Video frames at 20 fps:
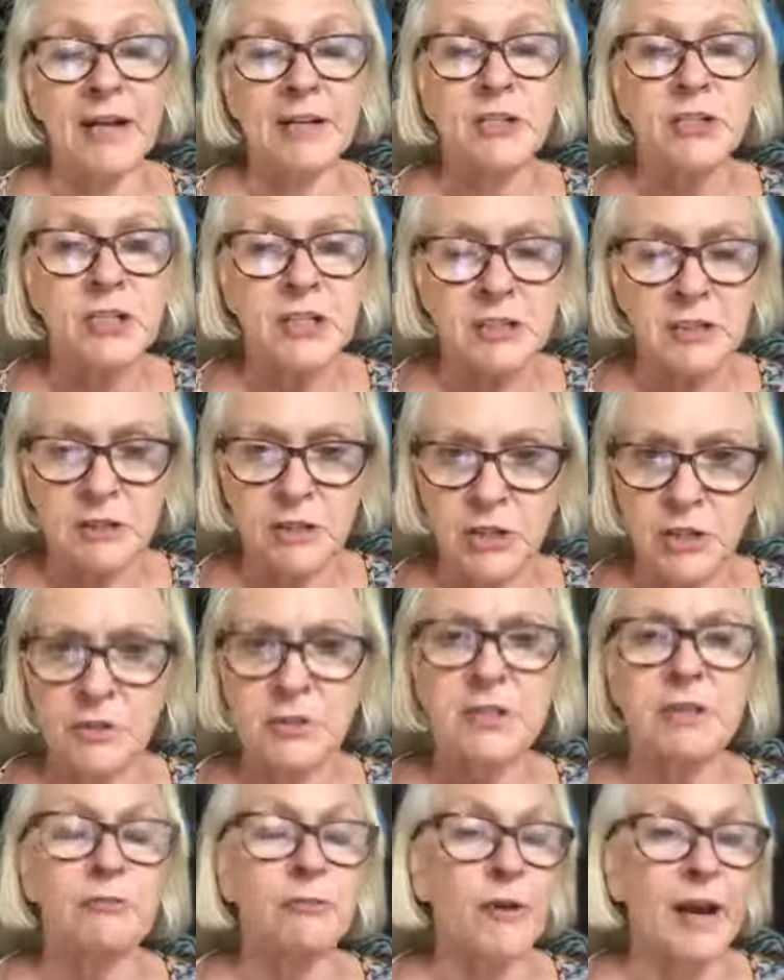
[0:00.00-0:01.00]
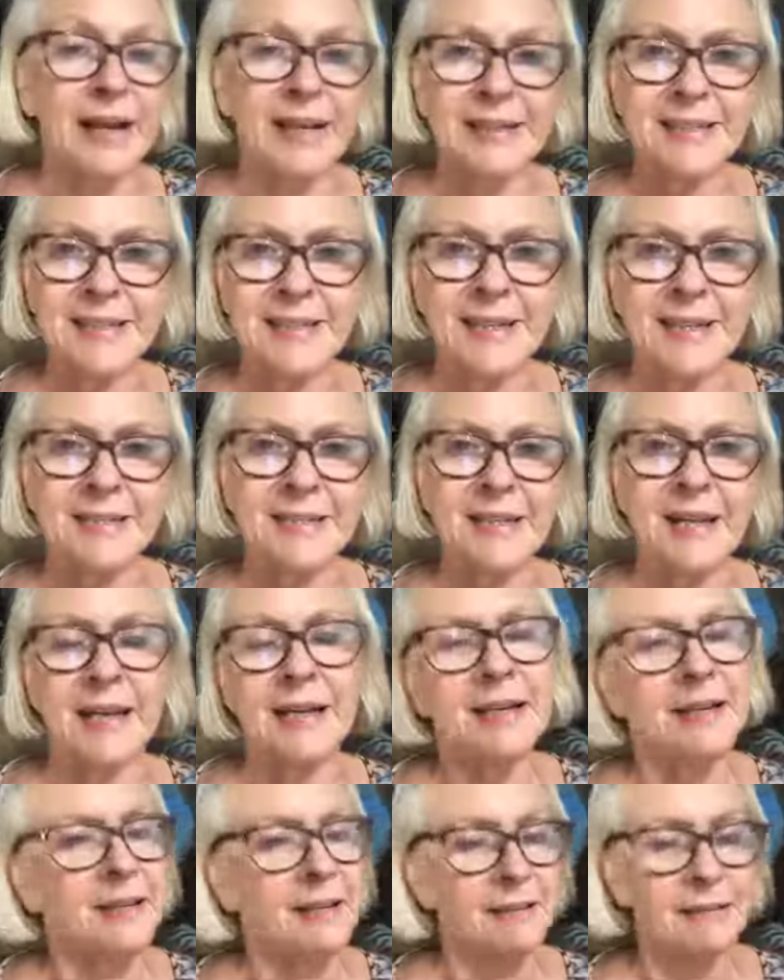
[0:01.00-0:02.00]
And she used the frankincense,
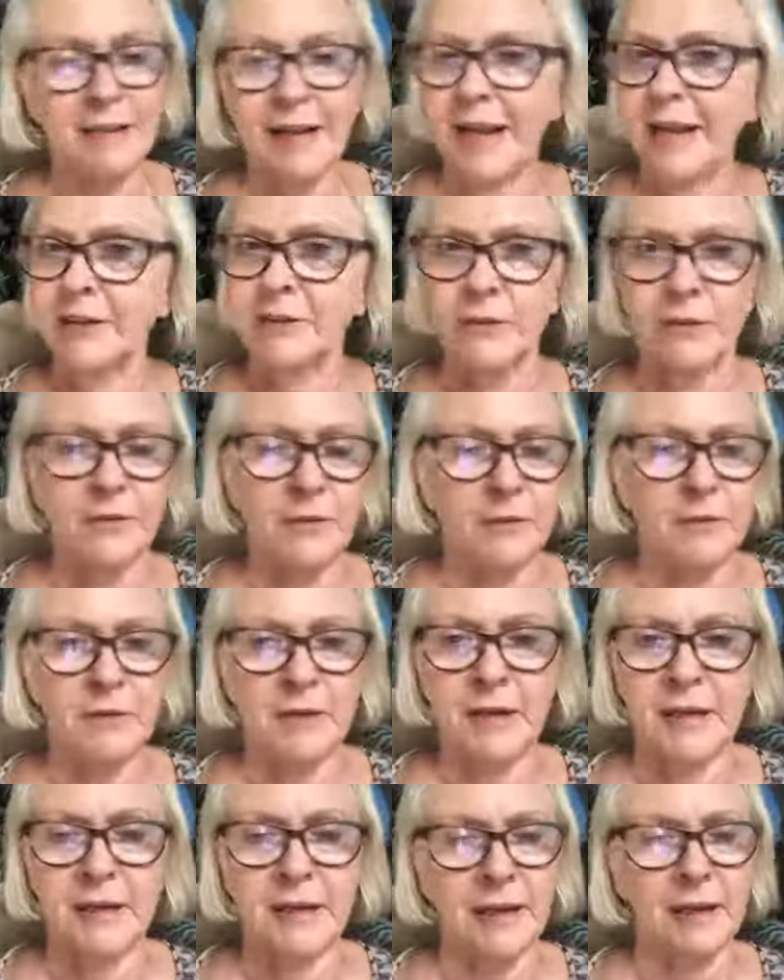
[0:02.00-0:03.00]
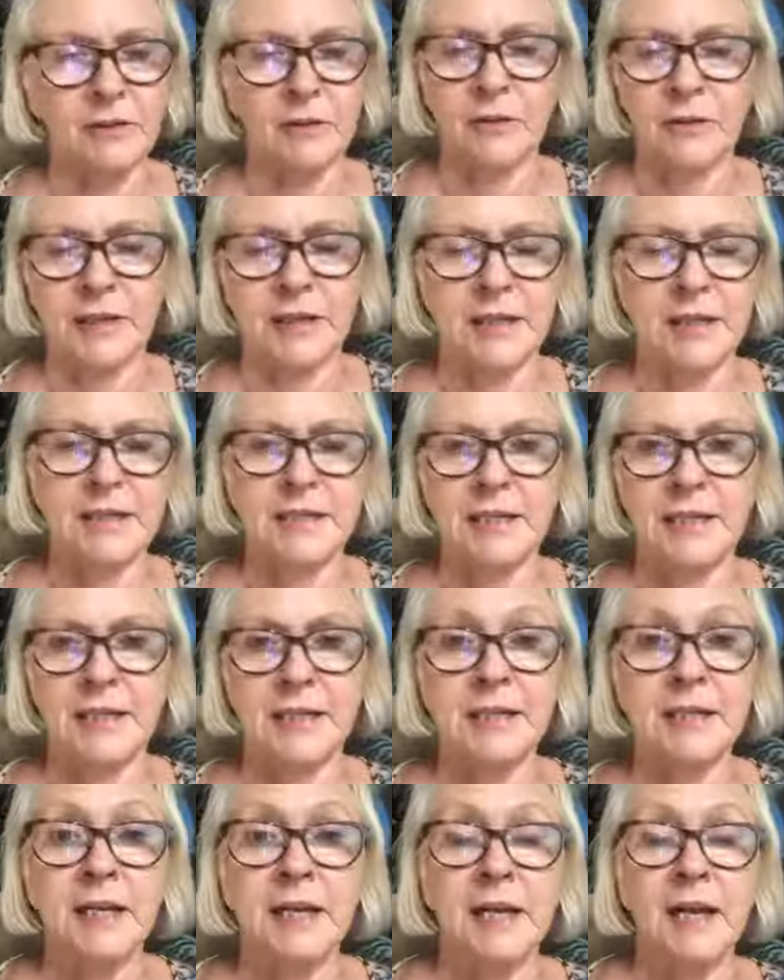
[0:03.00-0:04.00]
and it handled it. It did
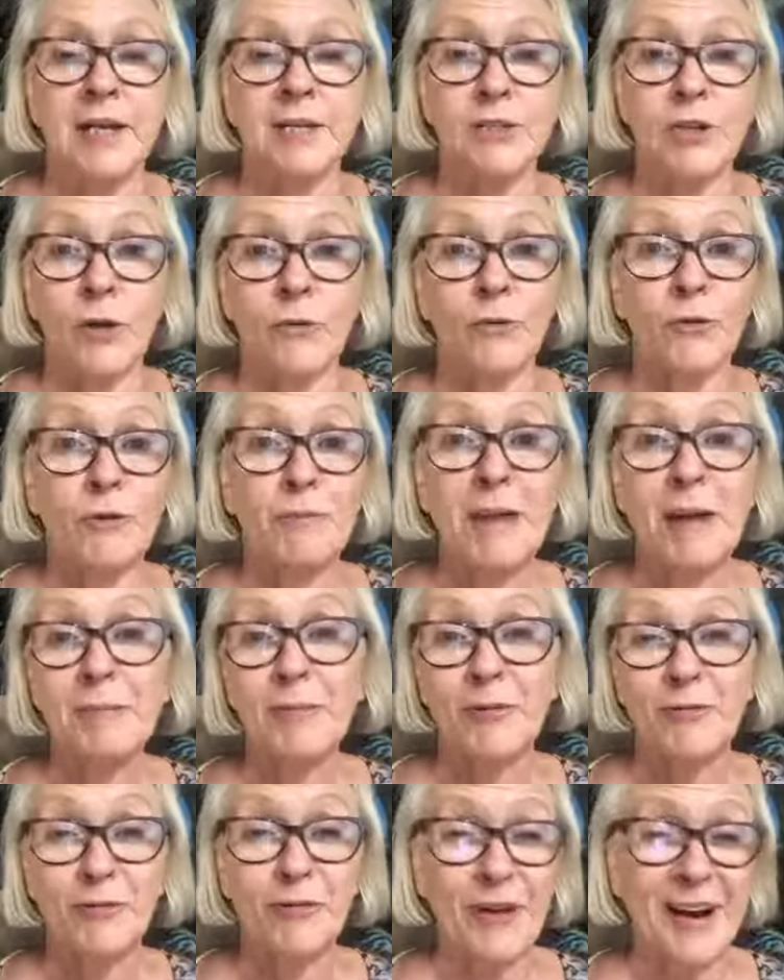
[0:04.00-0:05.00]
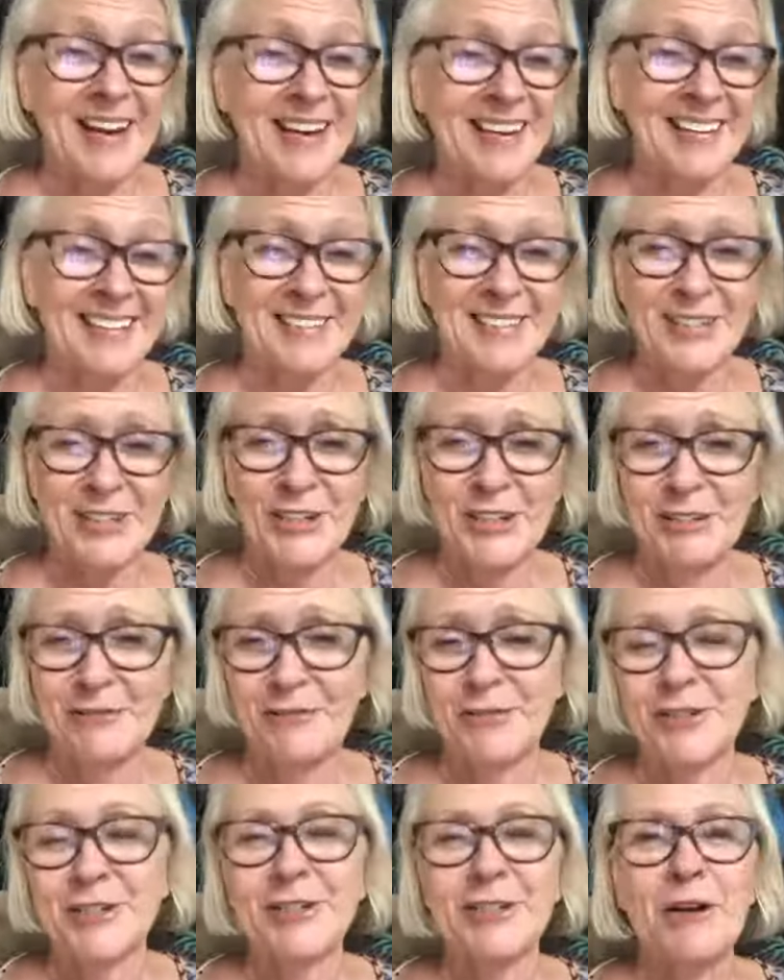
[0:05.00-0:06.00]
it. So remember, frank is good
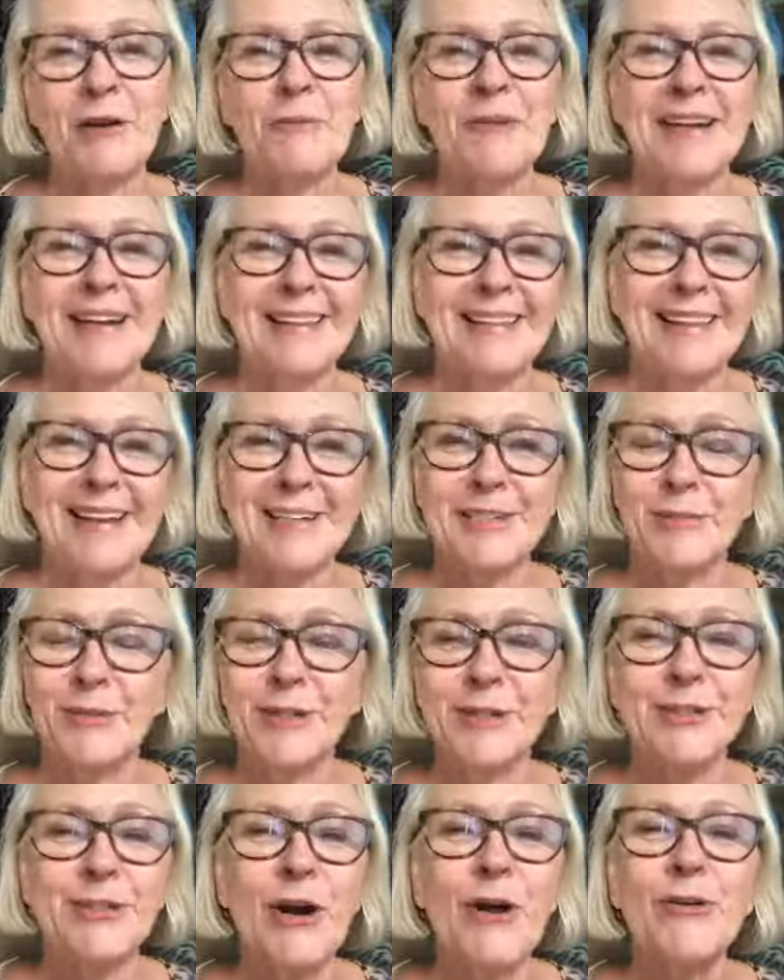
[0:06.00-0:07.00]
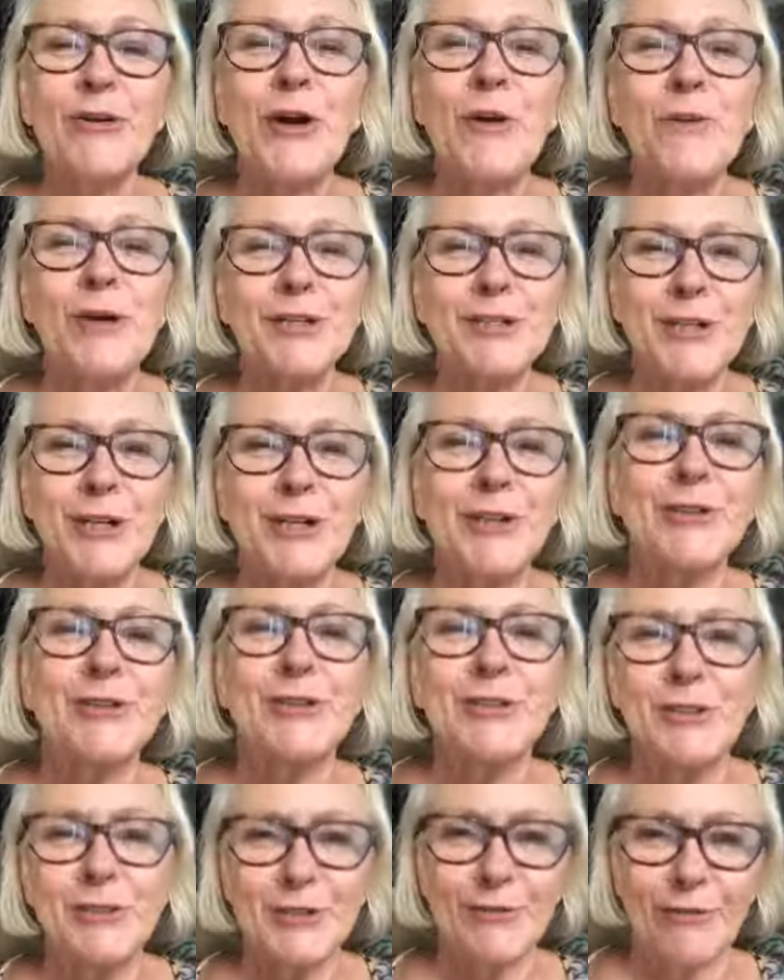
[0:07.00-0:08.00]
for so many things. When you don't know what to
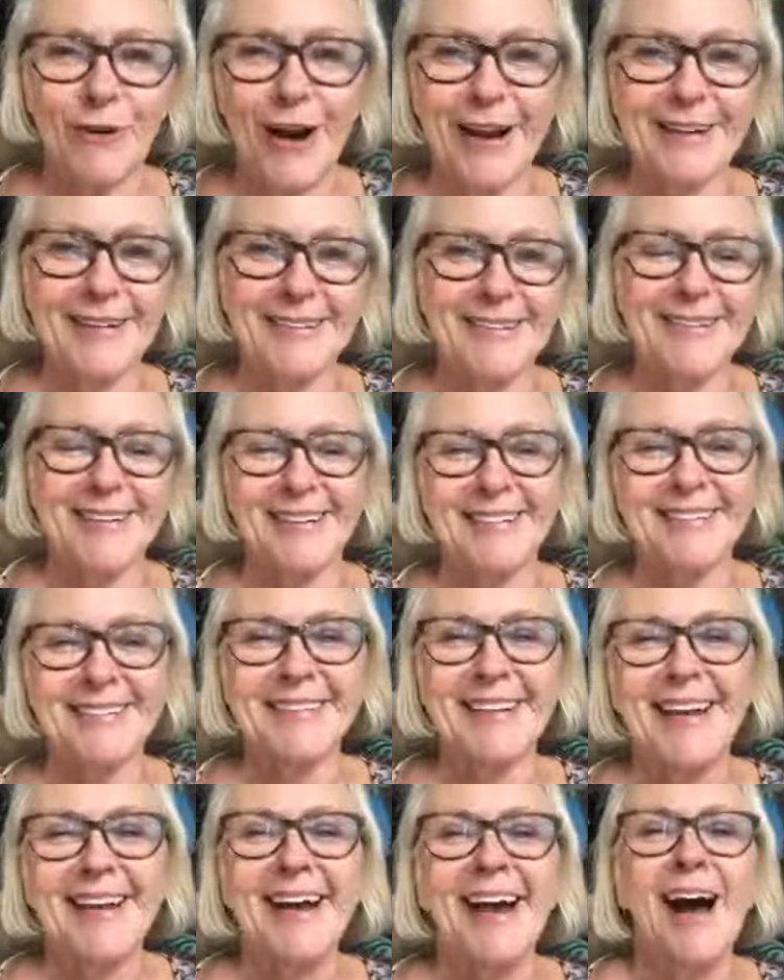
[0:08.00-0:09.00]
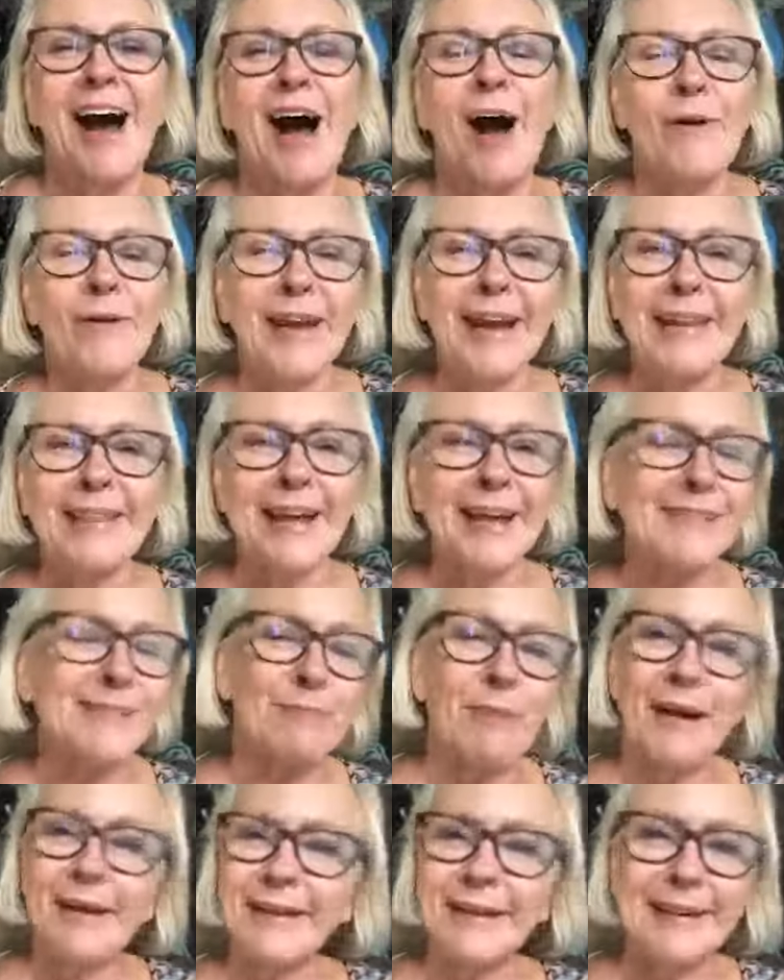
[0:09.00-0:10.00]
use frankincense. Okay, that's
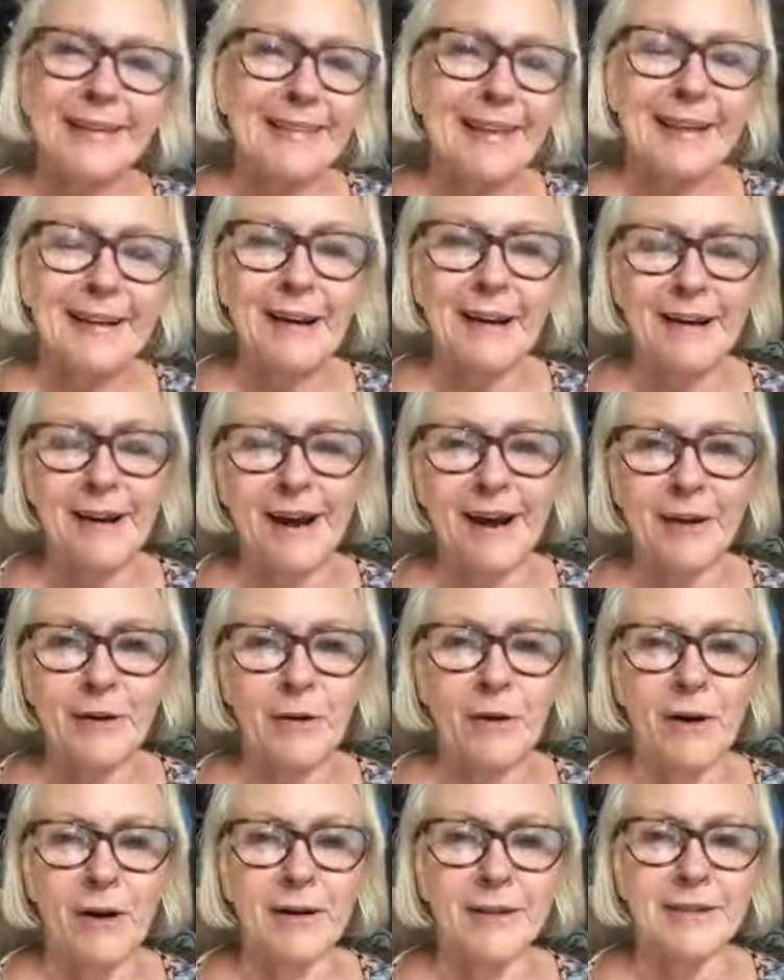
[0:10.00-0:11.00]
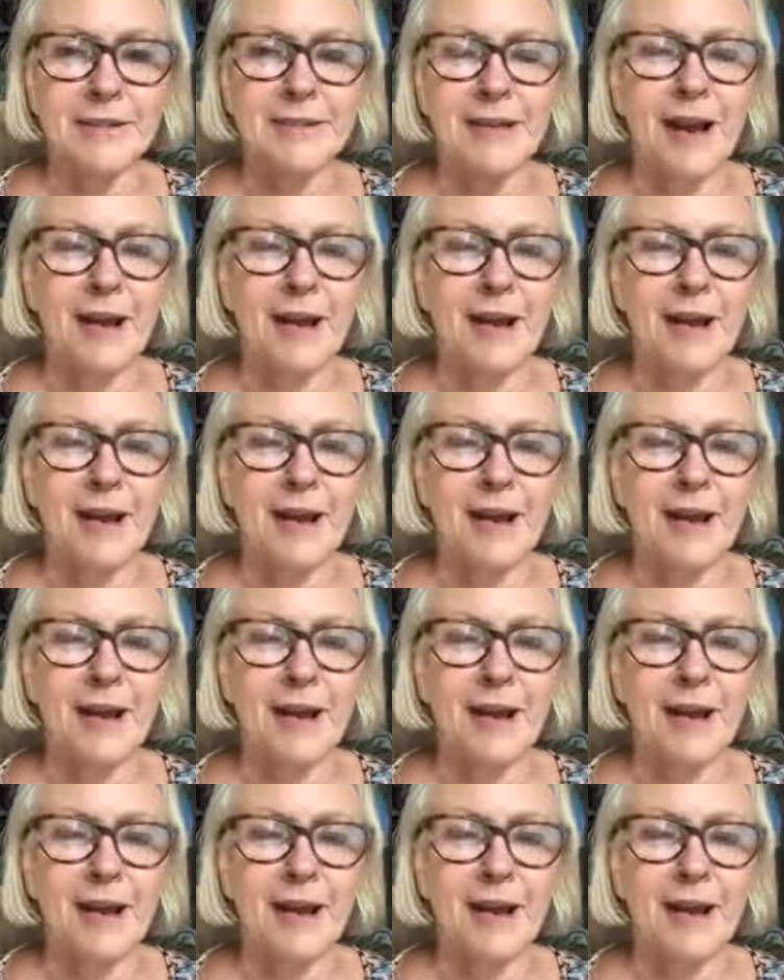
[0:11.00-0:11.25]
my little thing on hot oils.